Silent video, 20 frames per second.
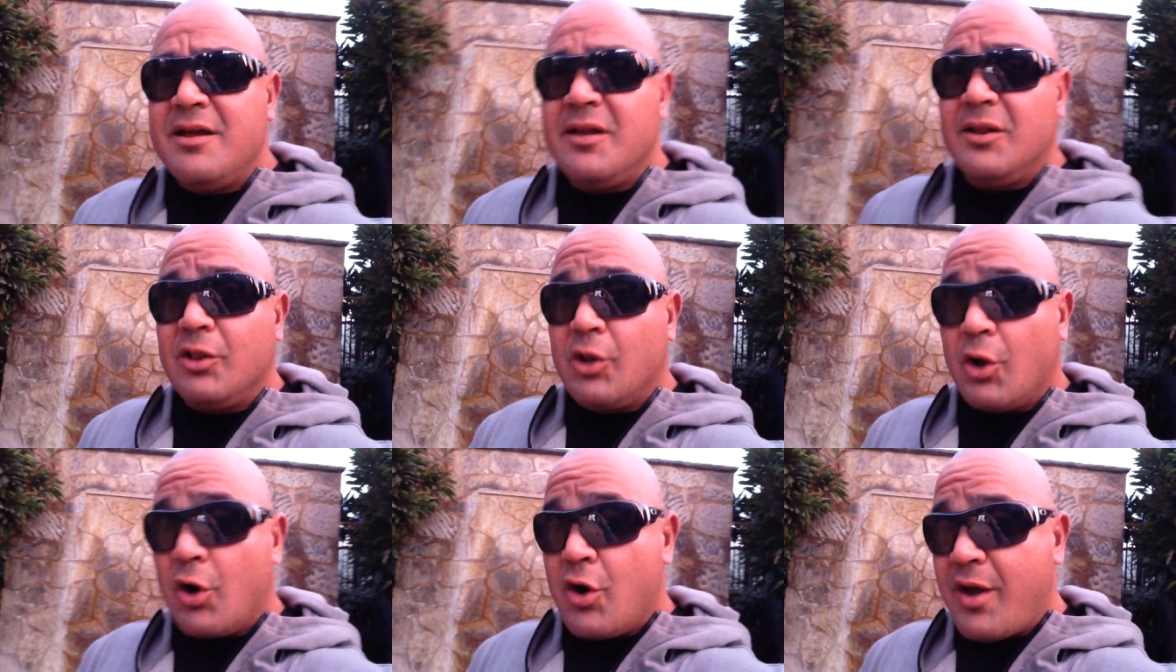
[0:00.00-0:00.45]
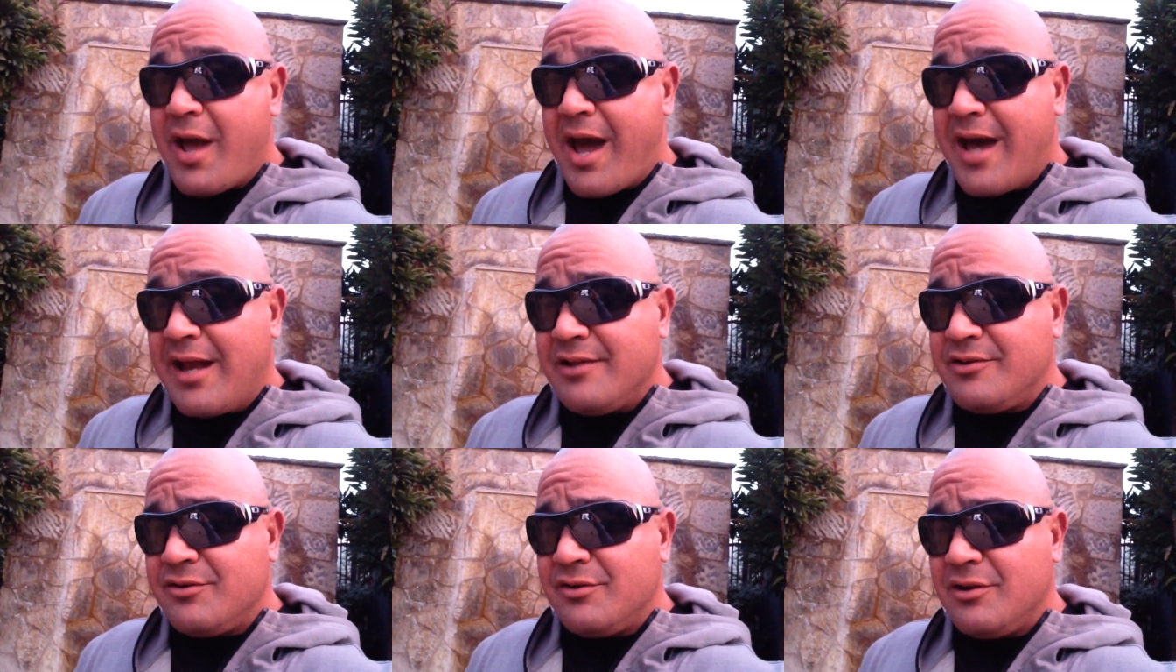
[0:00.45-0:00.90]
learn
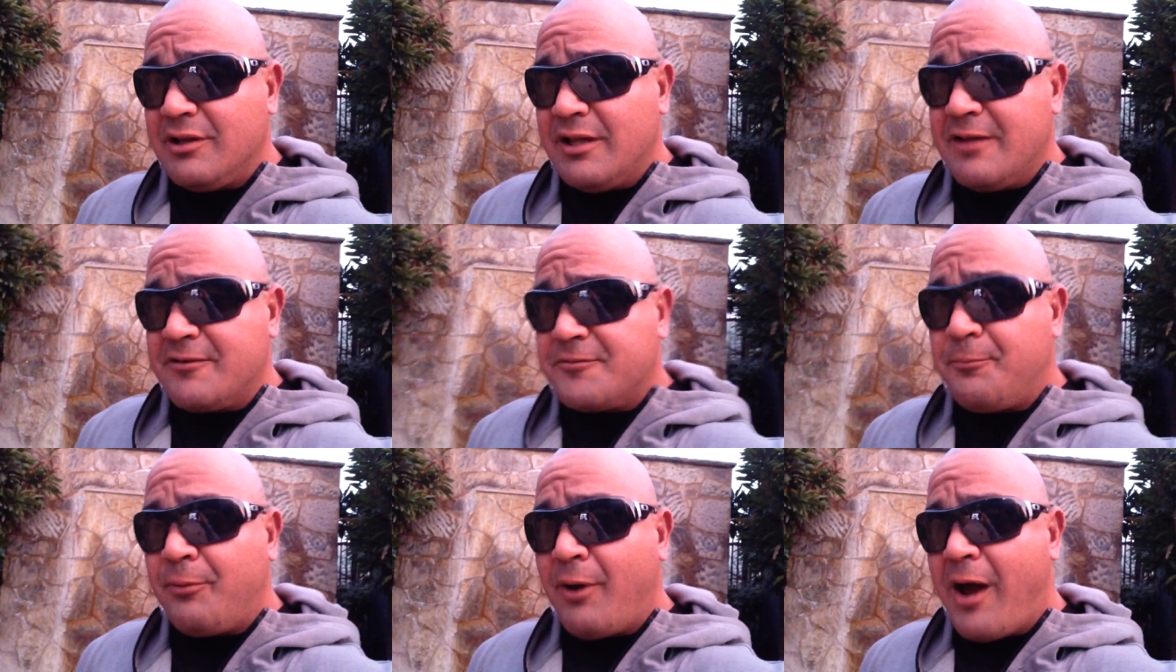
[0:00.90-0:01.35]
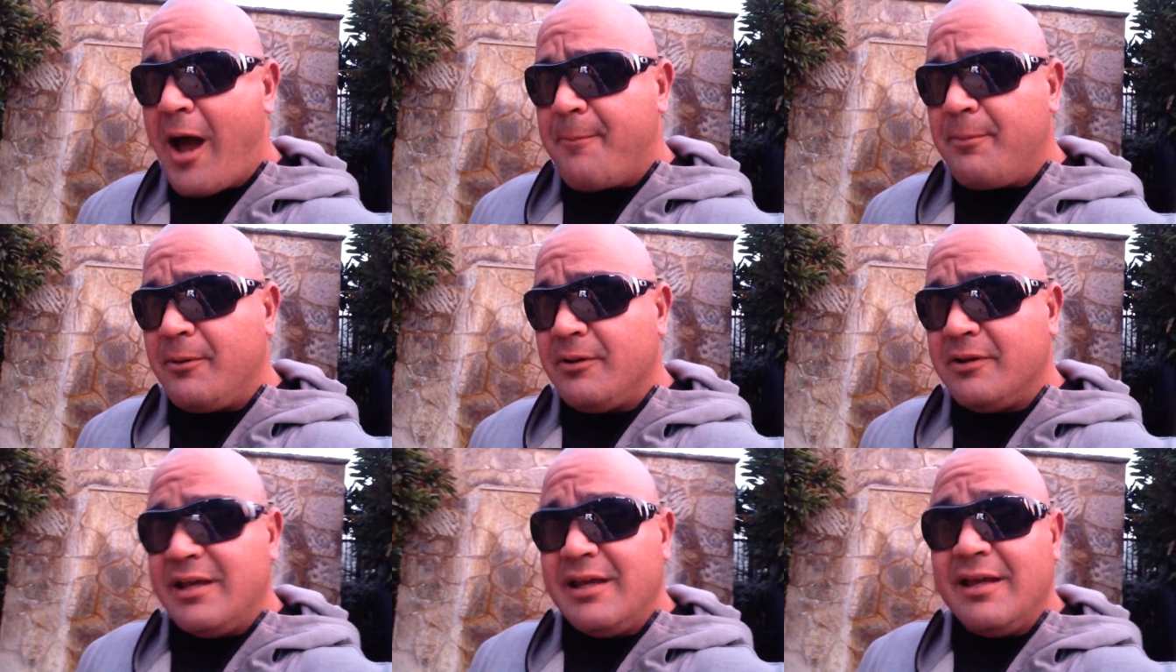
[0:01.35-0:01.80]
how to do the lifts
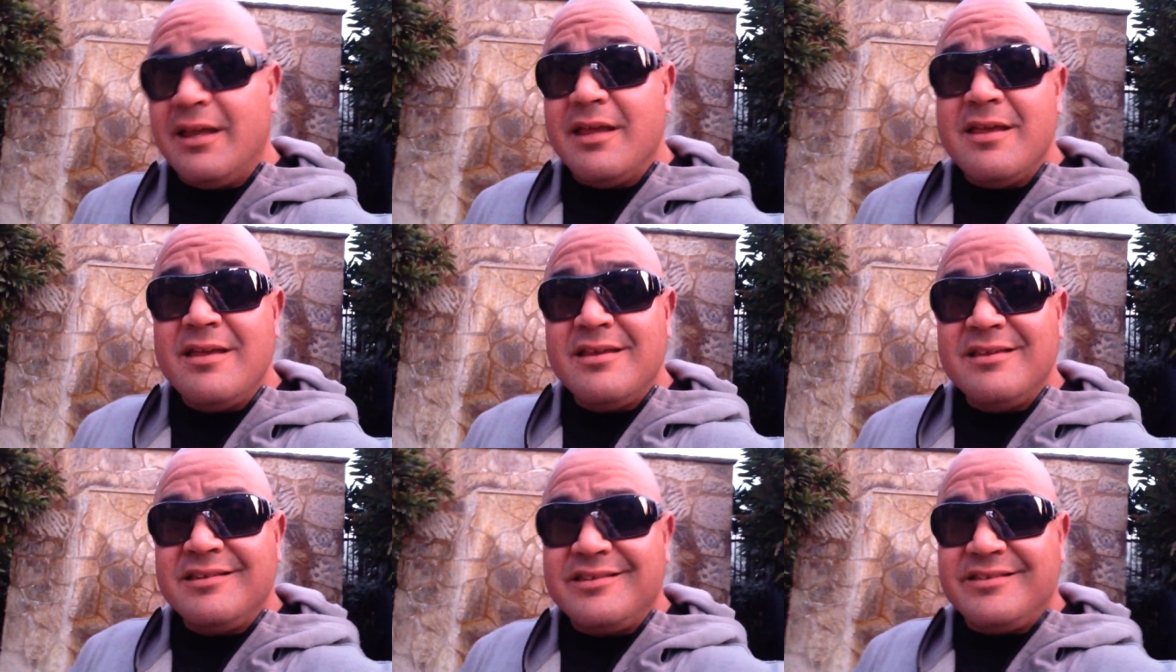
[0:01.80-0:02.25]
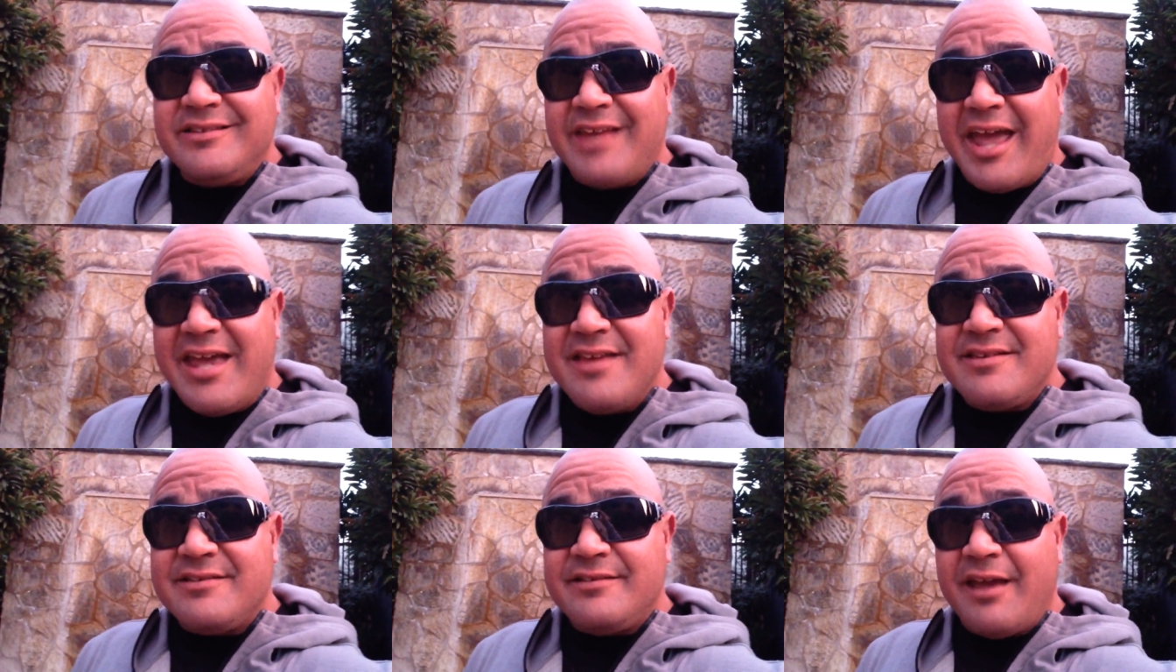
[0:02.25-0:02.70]
properly,
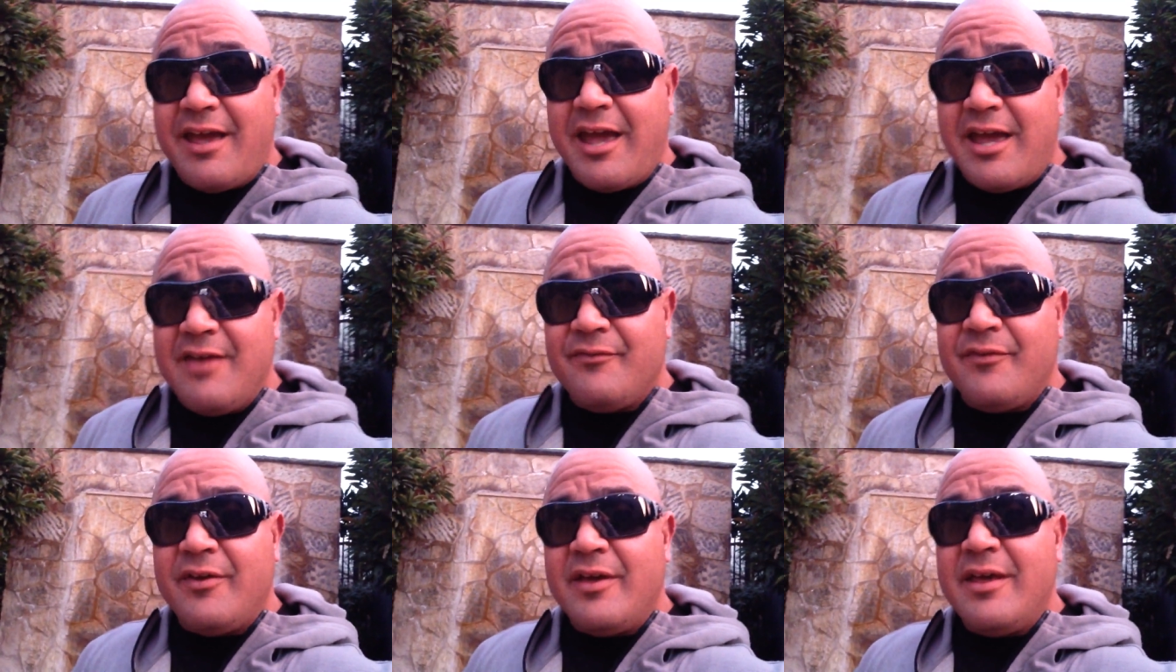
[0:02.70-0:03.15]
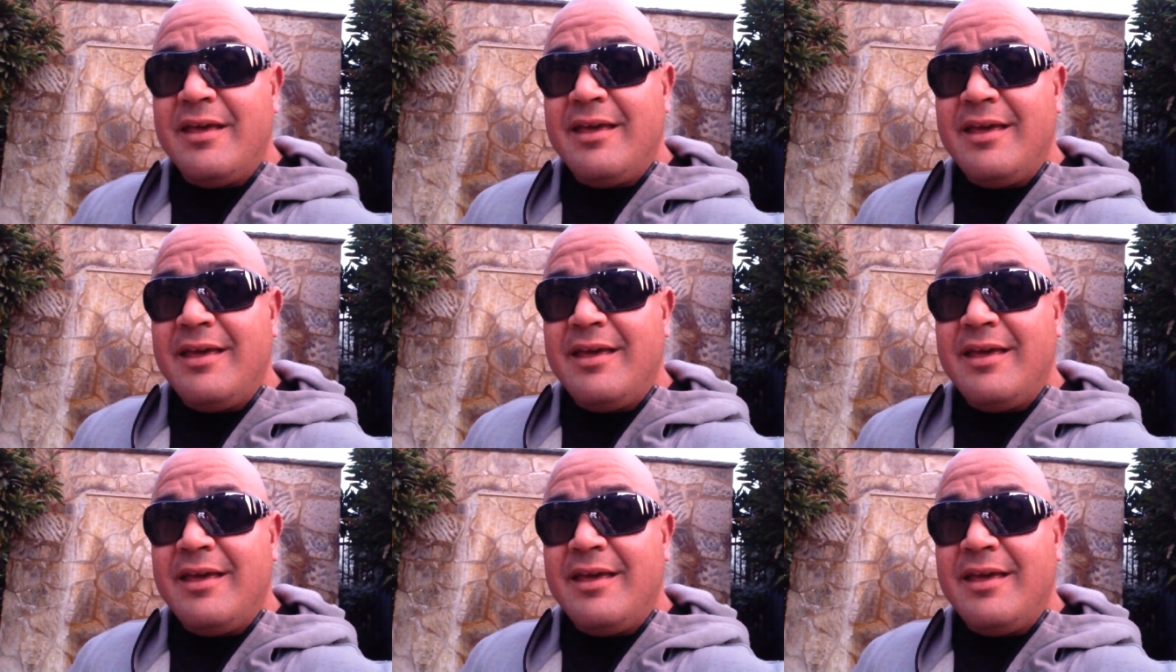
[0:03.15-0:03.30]
stay safe,